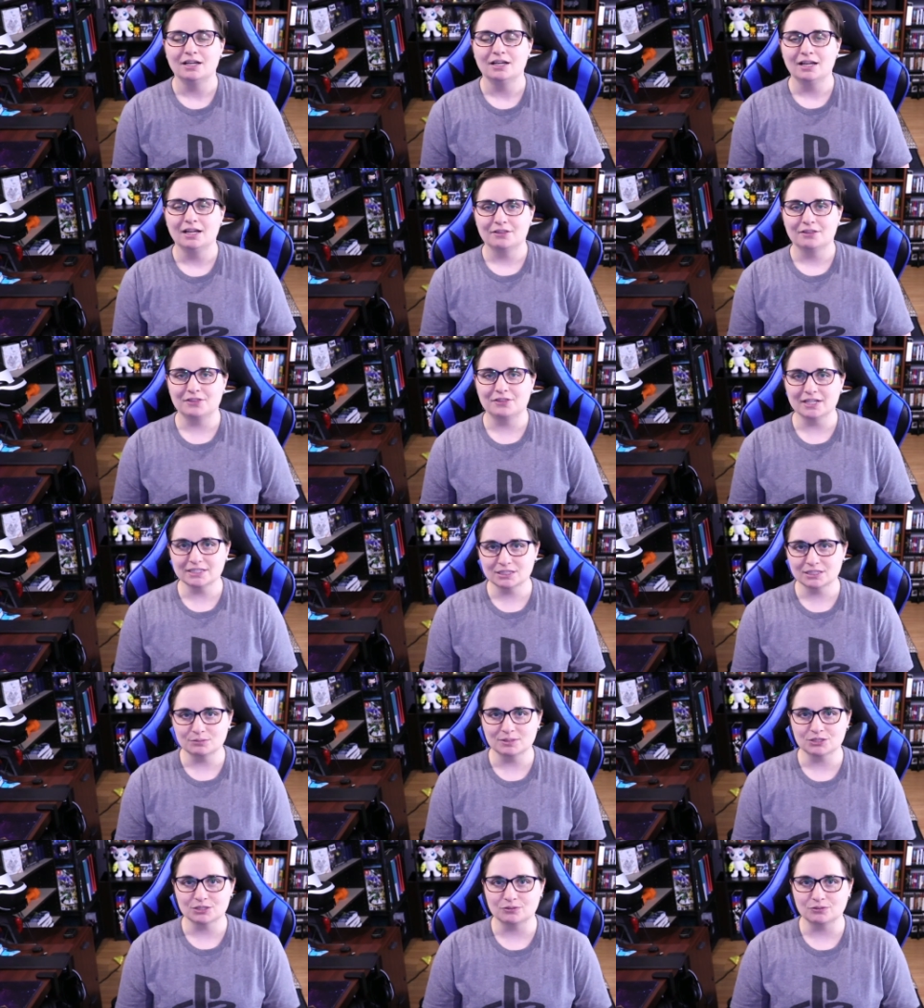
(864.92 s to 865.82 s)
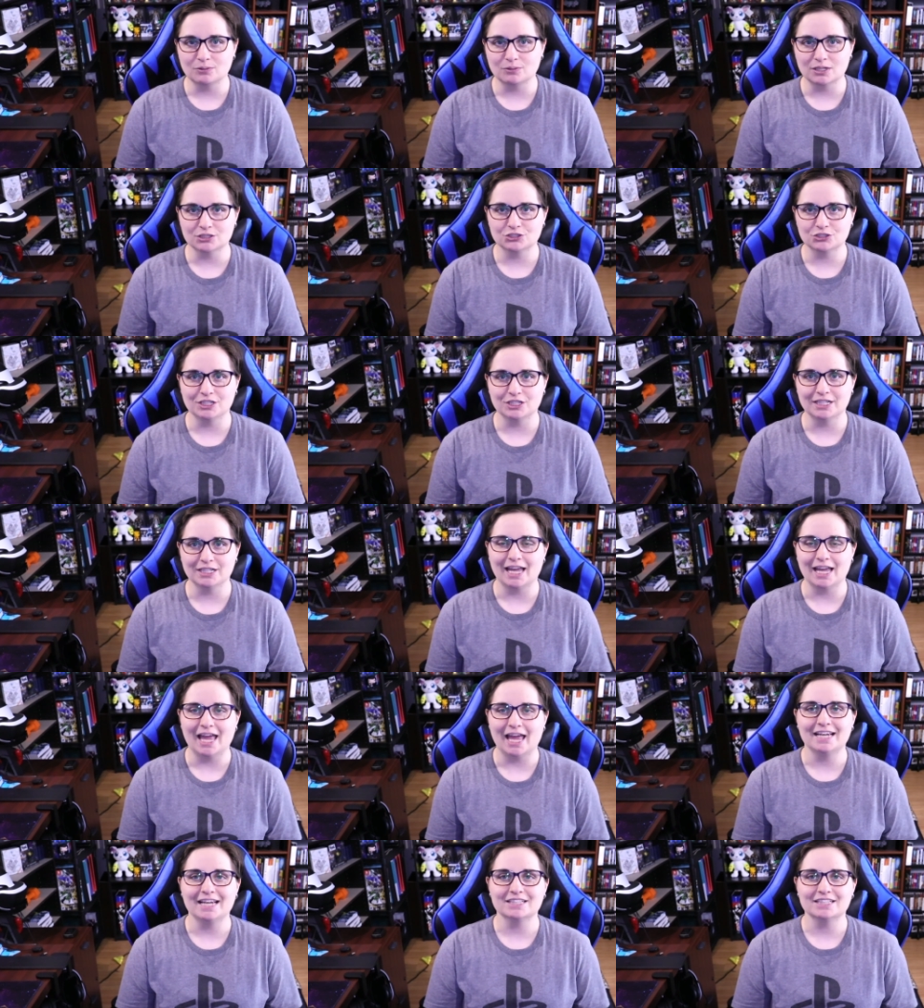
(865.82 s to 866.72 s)
Thanks so much for watching,
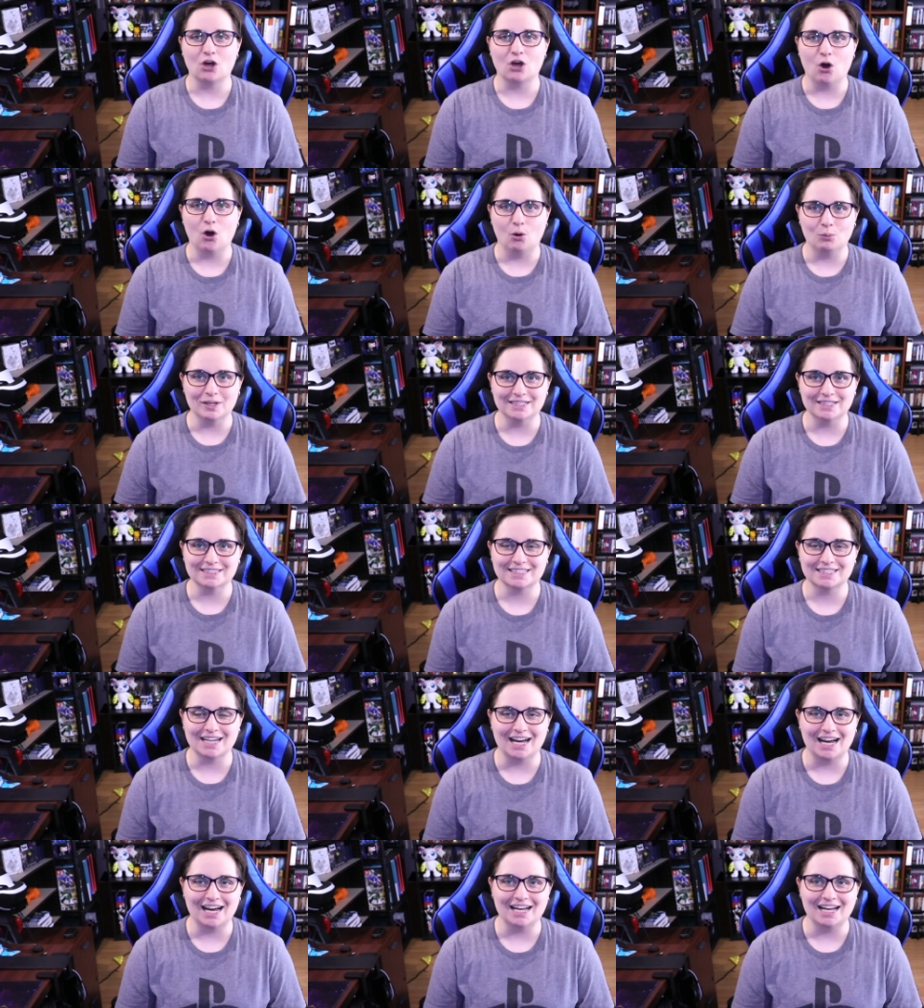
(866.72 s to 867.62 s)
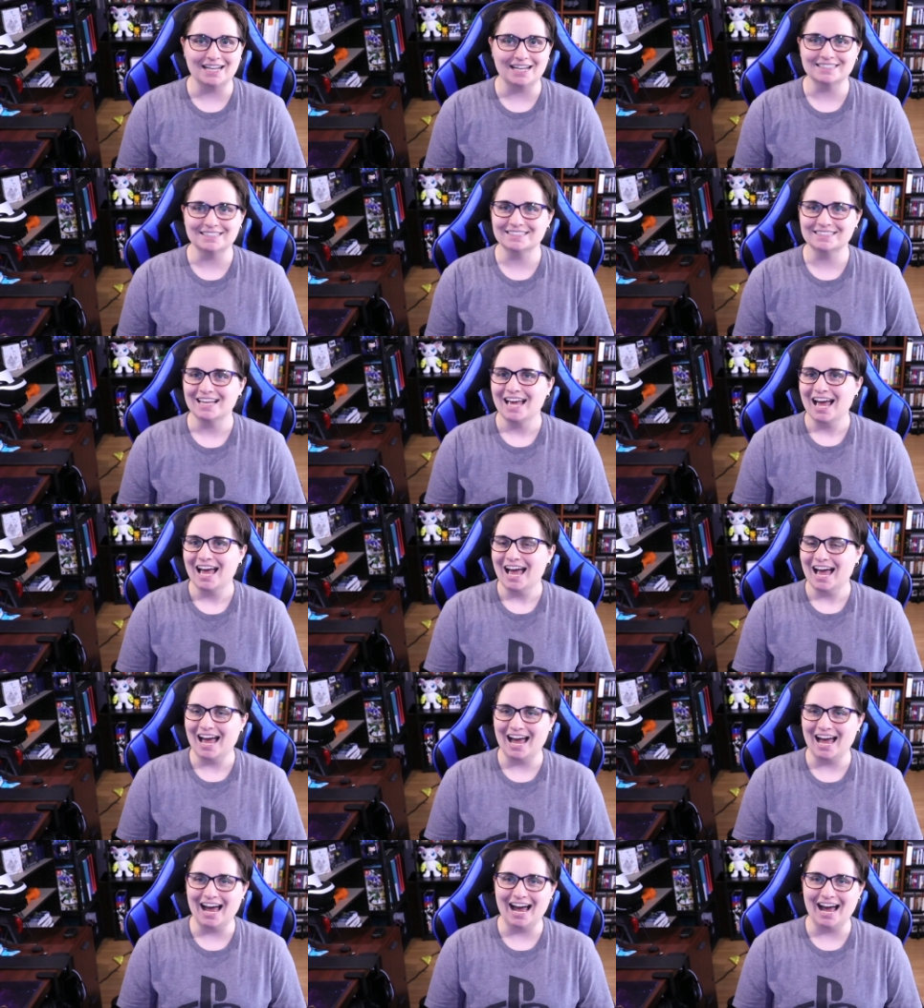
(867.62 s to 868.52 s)
and as always, guys,
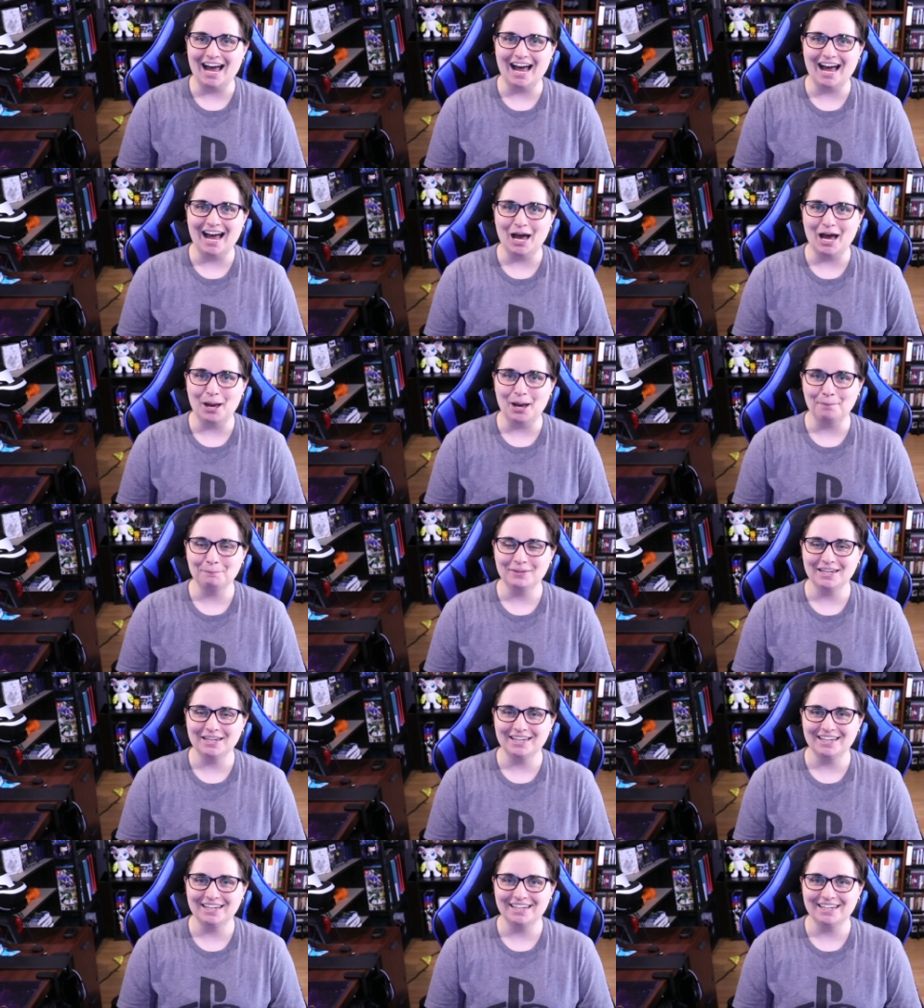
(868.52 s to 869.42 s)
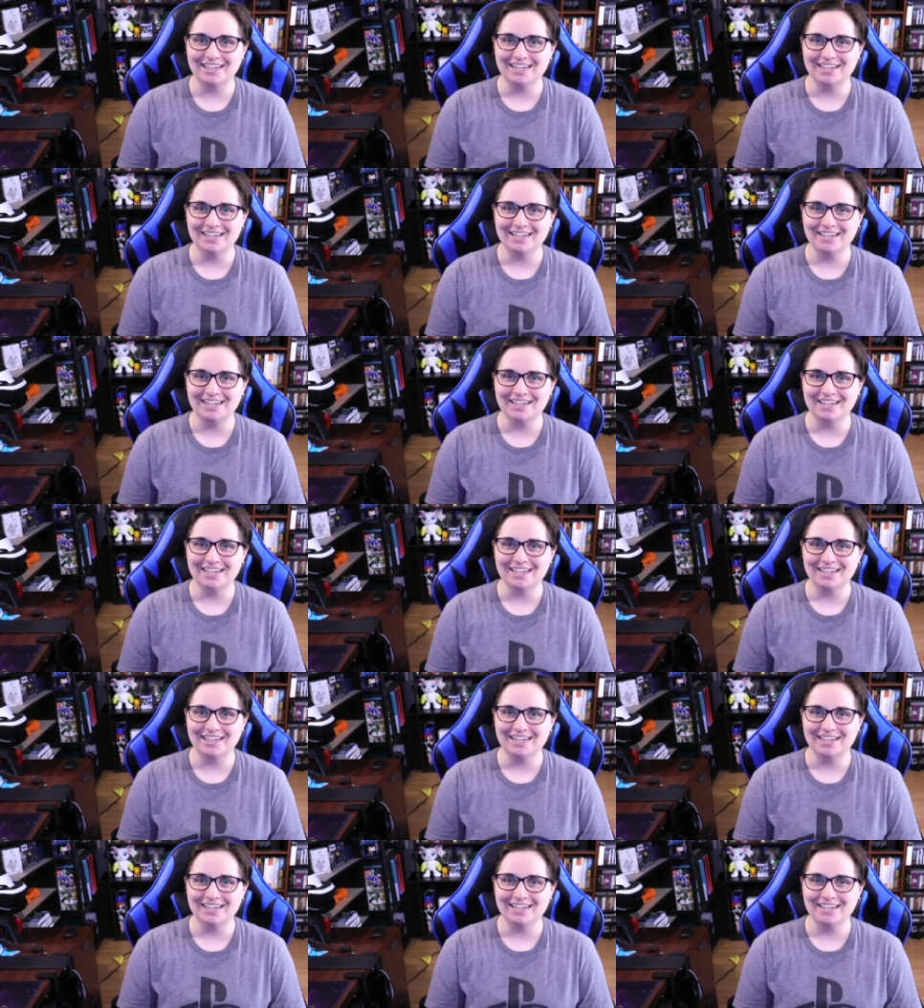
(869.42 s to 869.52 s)
happy